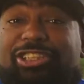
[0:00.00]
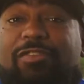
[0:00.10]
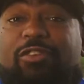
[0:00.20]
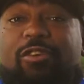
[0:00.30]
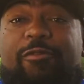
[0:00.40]

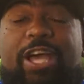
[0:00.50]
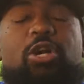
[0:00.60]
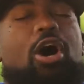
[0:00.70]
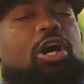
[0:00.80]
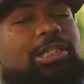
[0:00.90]
suffered a
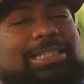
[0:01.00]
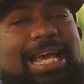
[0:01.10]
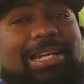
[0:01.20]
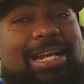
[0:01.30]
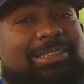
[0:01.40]
fatal heart
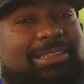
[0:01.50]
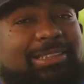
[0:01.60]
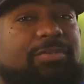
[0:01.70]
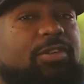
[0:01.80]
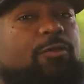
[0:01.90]
attack in
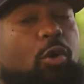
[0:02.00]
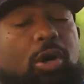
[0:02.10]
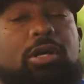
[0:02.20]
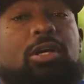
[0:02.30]
1974.